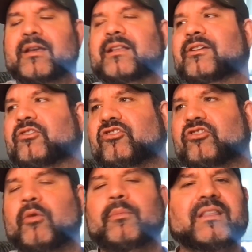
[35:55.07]
There's
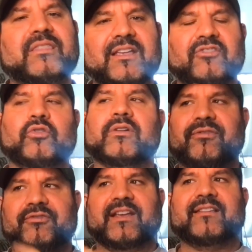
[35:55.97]
so many things you can
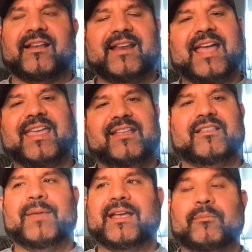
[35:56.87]
fix on that kid to
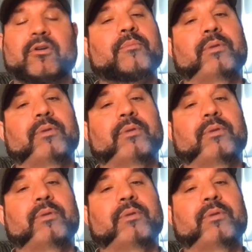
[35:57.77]
make him good,